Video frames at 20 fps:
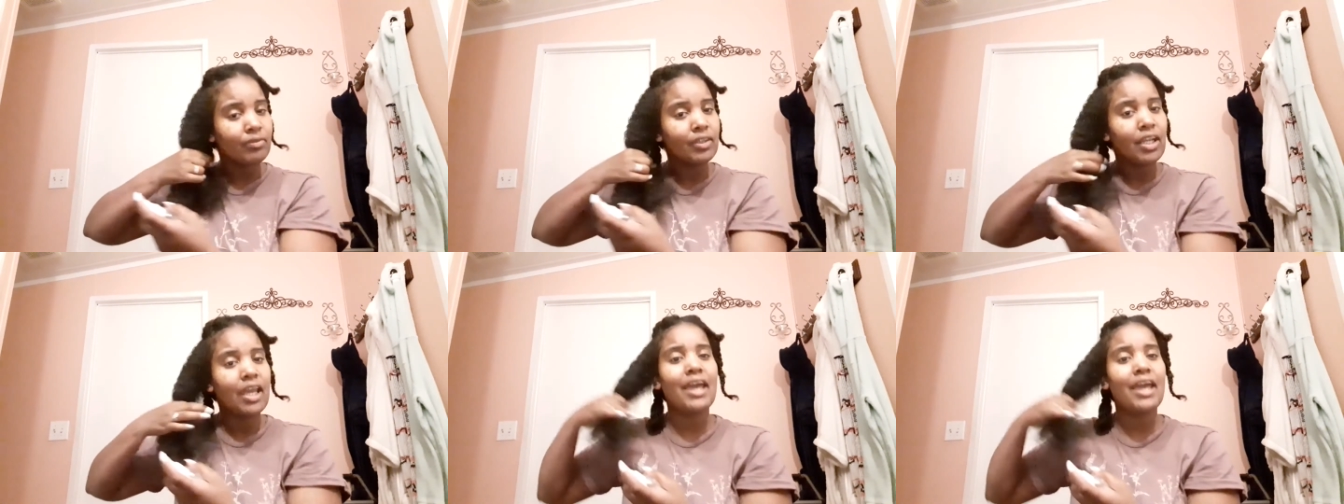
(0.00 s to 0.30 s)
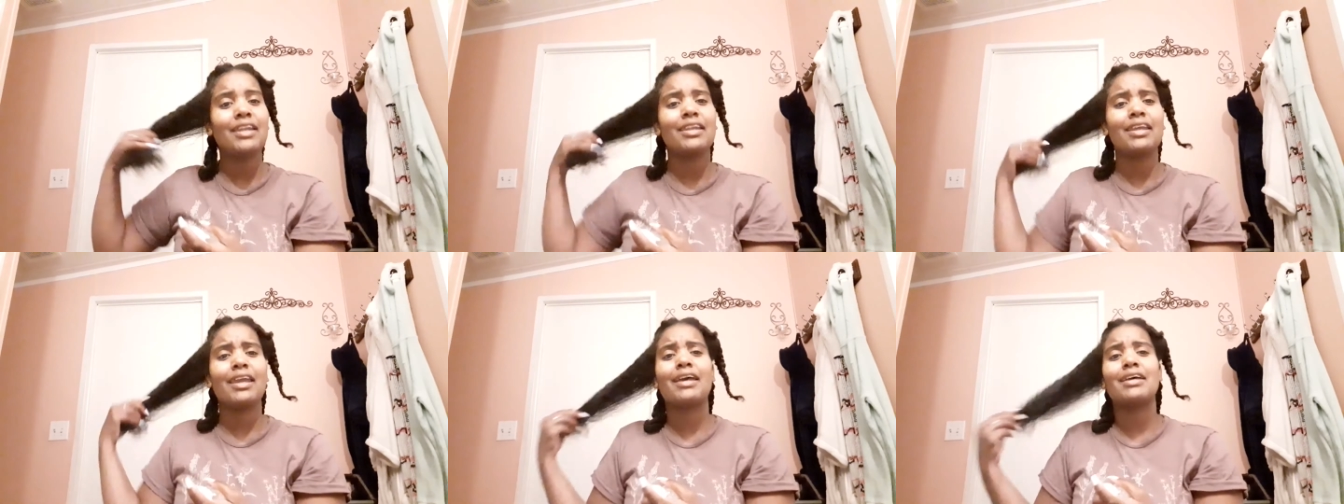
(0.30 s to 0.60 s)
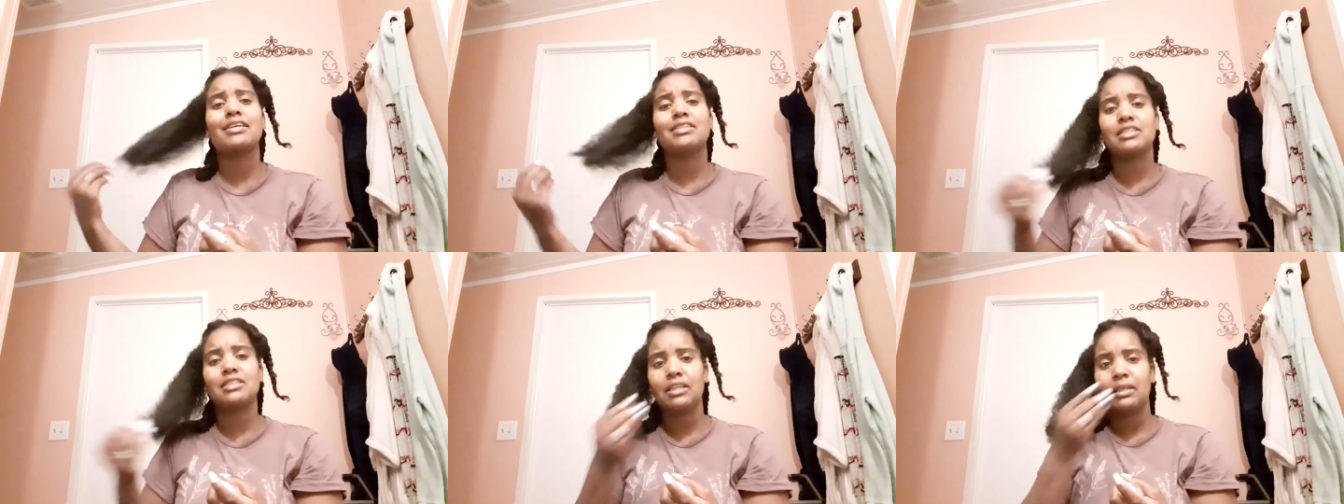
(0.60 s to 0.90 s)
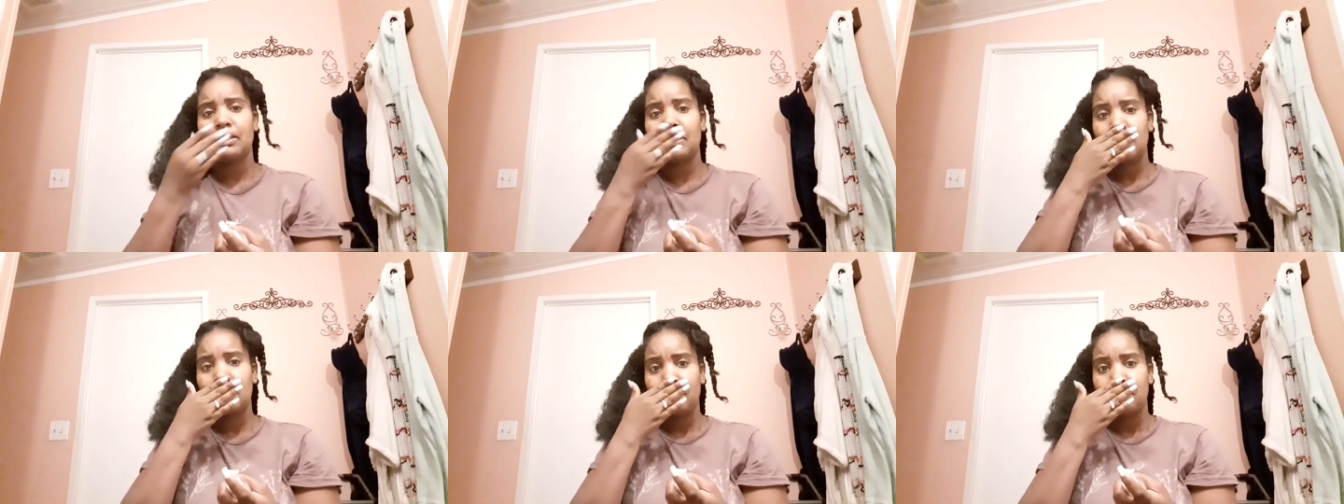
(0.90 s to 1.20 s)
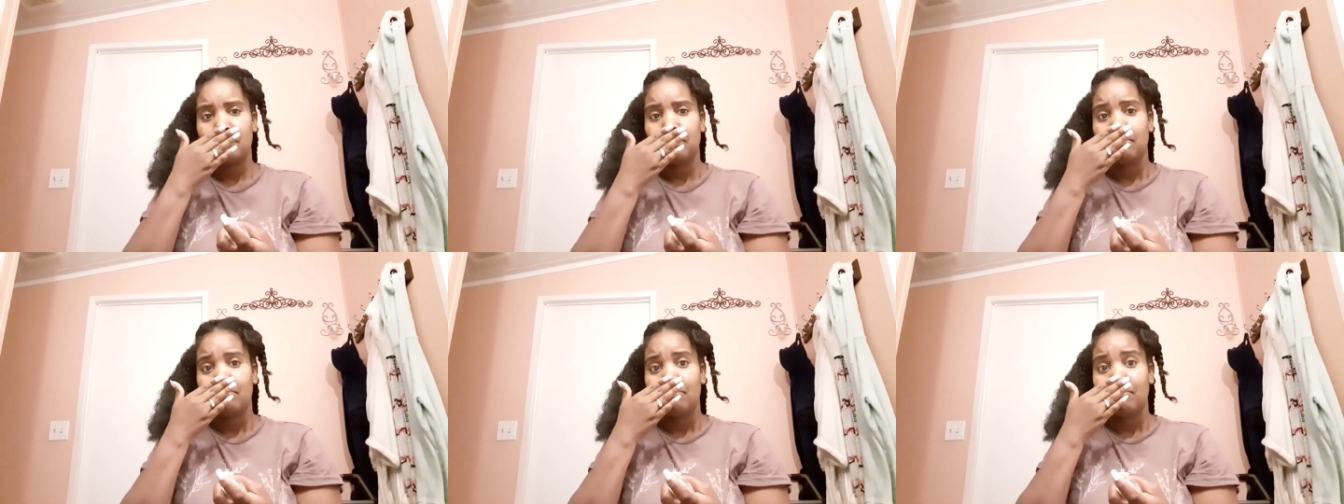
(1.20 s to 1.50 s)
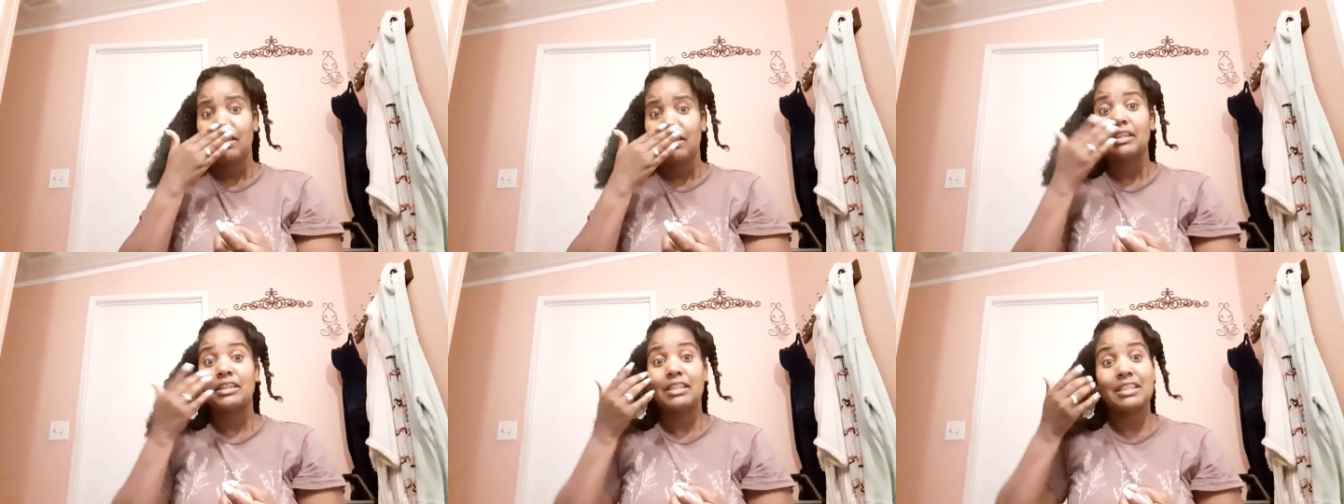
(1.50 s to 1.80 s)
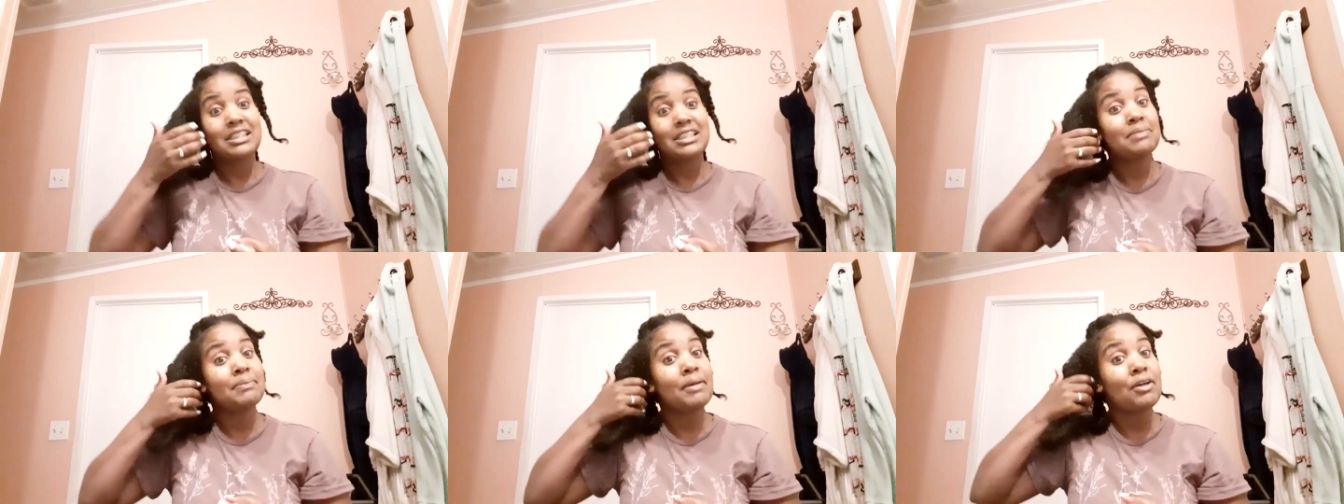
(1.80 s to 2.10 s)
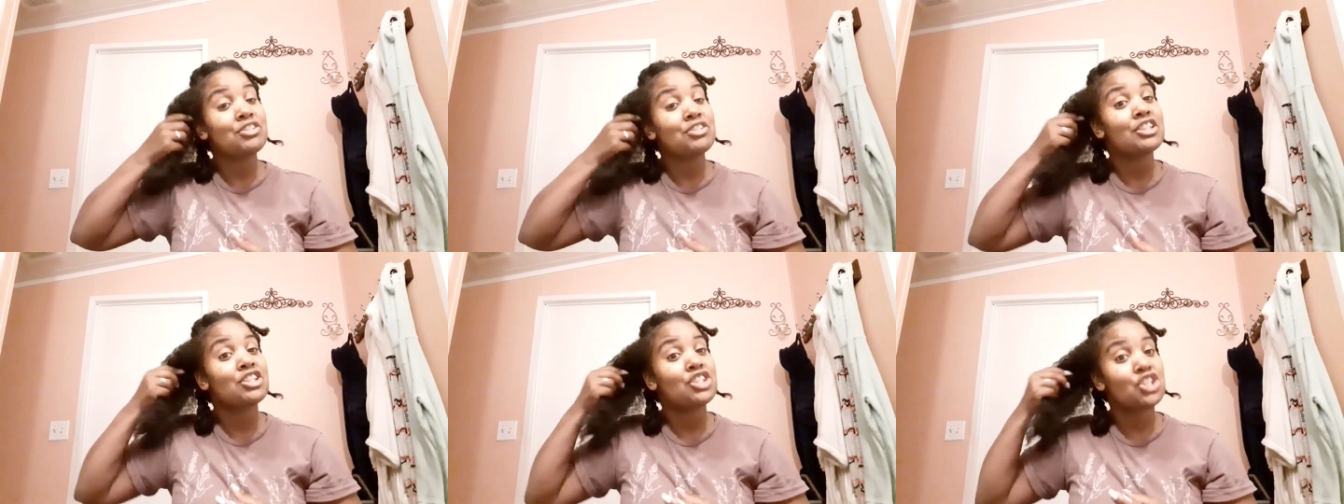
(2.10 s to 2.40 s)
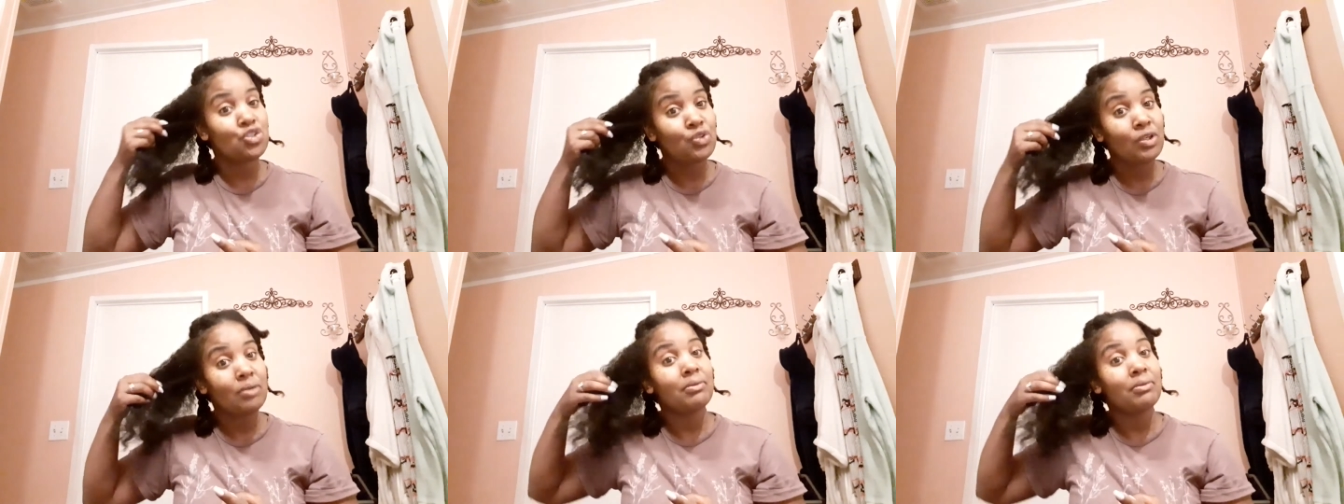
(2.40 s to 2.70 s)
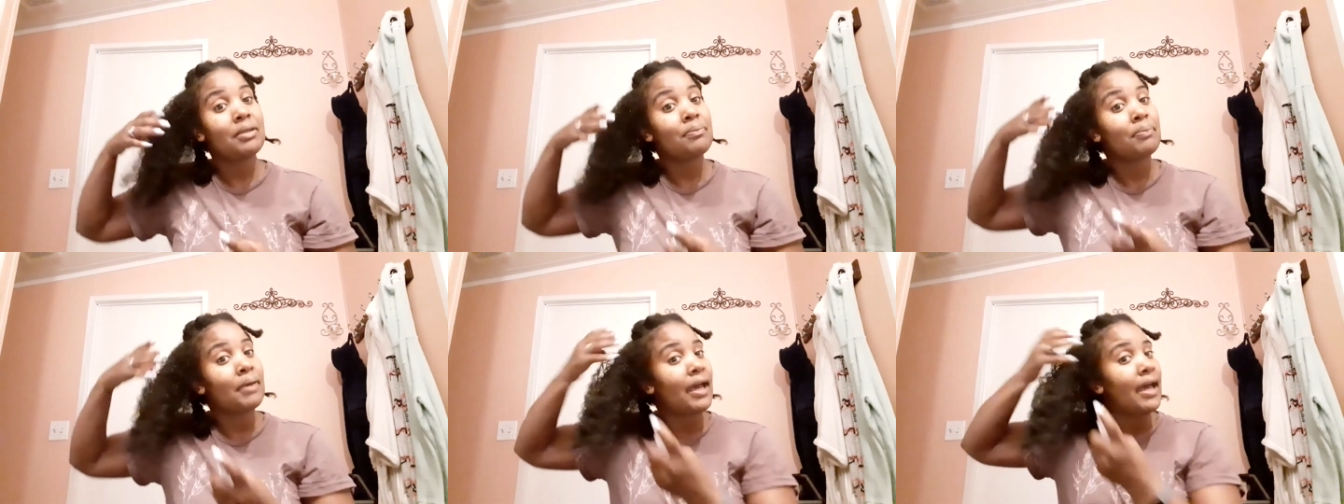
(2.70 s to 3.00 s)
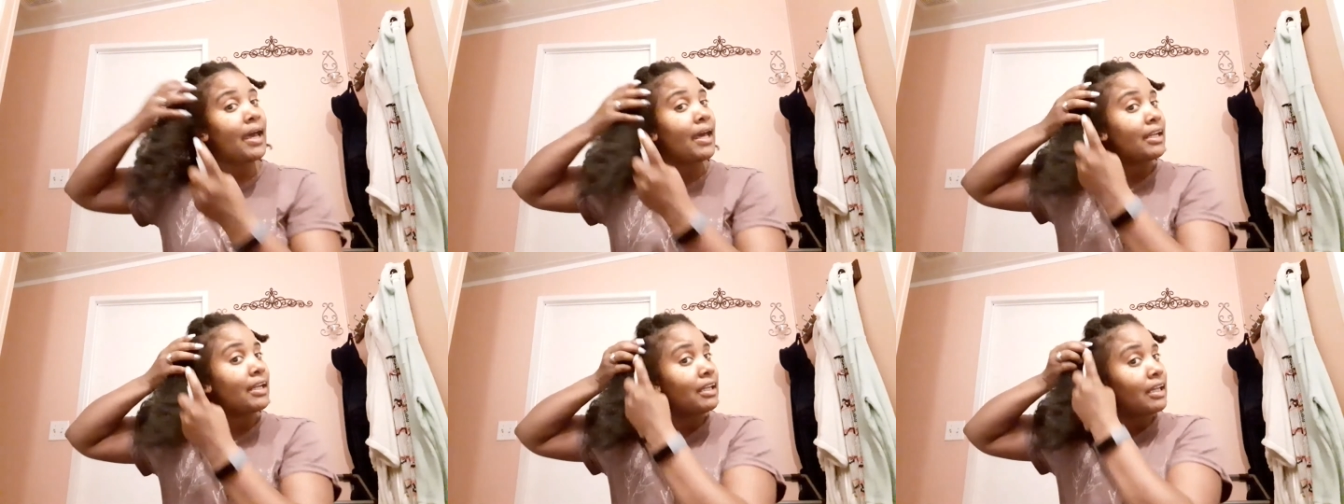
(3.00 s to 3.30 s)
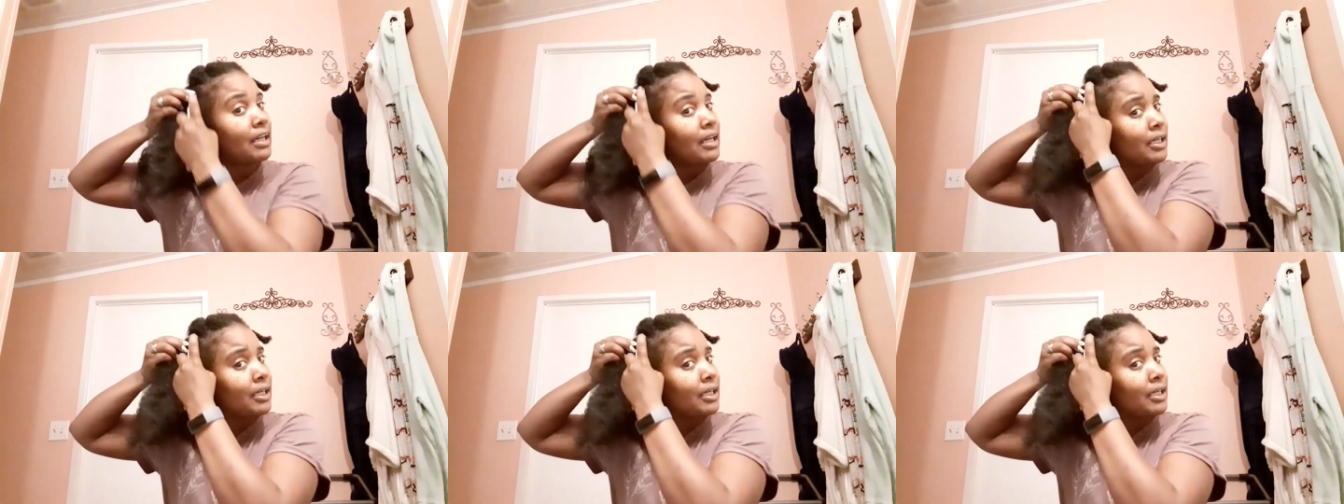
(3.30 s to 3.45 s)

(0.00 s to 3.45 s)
And yes, this smells extremely bad.